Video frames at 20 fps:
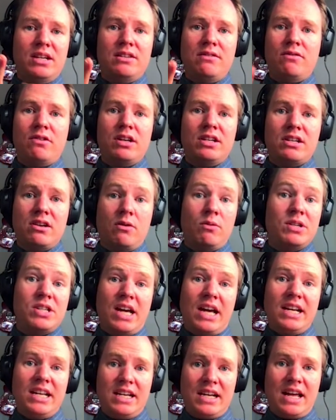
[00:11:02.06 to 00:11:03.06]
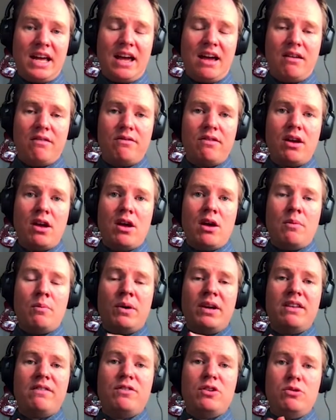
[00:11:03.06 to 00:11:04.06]
criteria, which I didn't have.
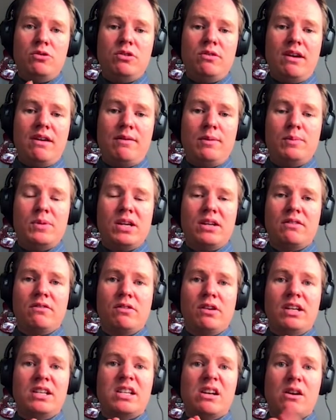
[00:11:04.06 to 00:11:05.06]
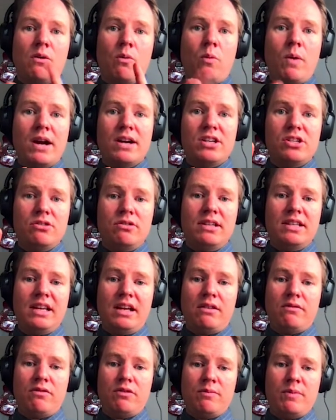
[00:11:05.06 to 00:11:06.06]
But if you do have objective criteria, where did you get that
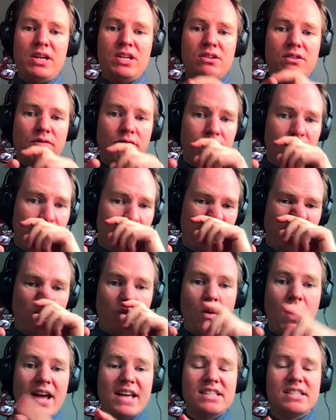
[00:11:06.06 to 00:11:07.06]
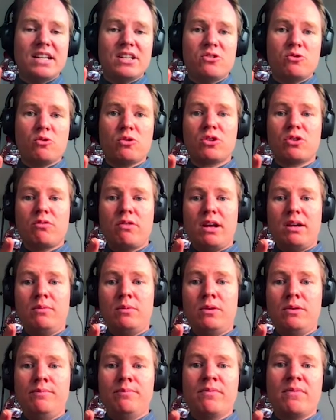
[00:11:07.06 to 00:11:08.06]
information from and why is that source
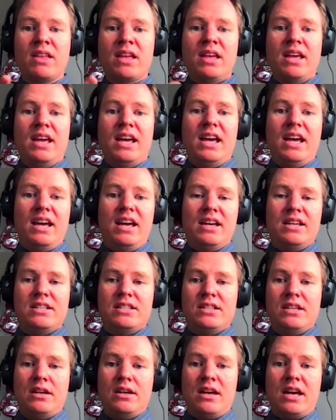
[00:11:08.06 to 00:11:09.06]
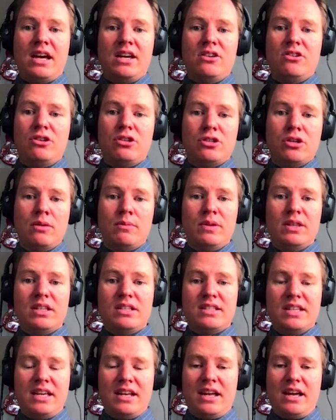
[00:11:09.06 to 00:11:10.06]
credible? And how you determine the
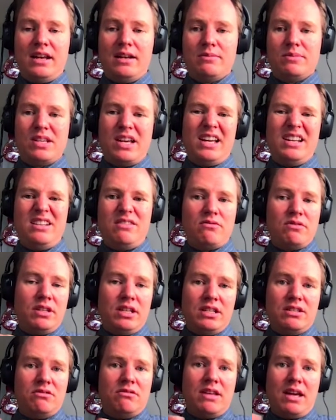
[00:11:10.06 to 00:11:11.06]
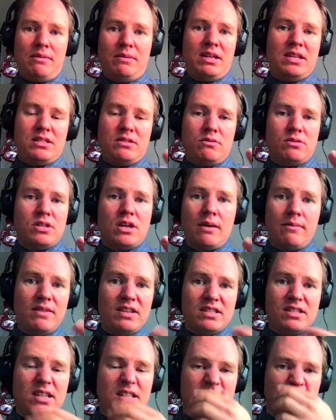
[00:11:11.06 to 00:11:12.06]
10 items. I didn't really do that because it was
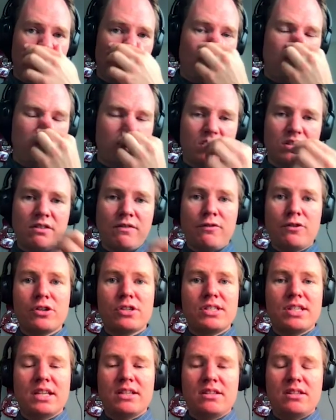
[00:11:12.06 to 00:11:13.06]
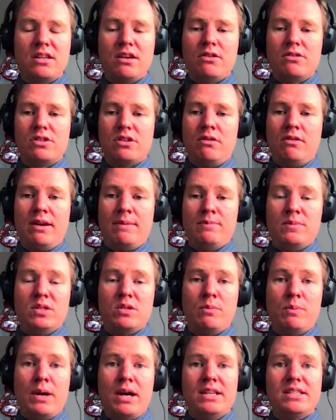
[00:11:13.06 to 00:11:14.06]
obvious. I said just the first 10 sneakers. Okay, so
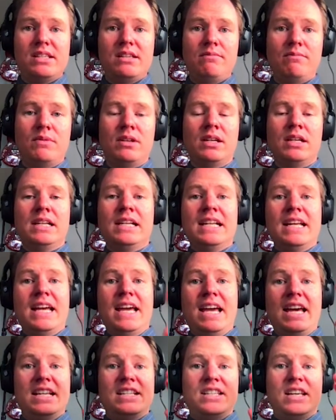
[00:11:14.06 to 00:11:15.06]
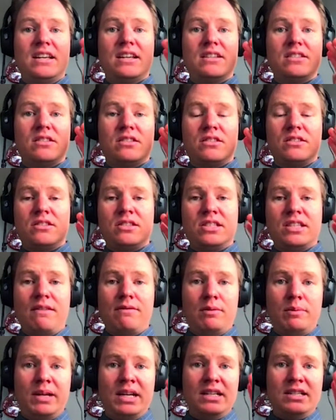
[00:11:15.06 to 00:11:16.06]
pause it and take a
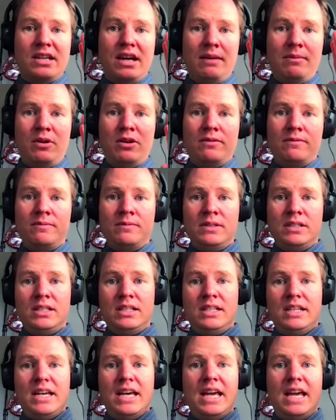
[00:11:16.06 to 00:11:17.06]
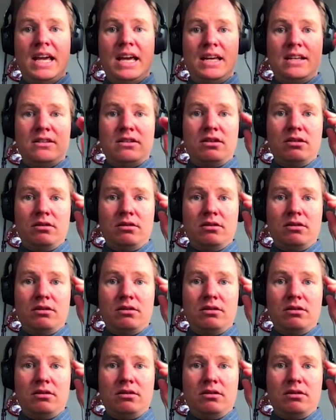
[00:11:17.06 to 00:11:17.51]
7-minute timer and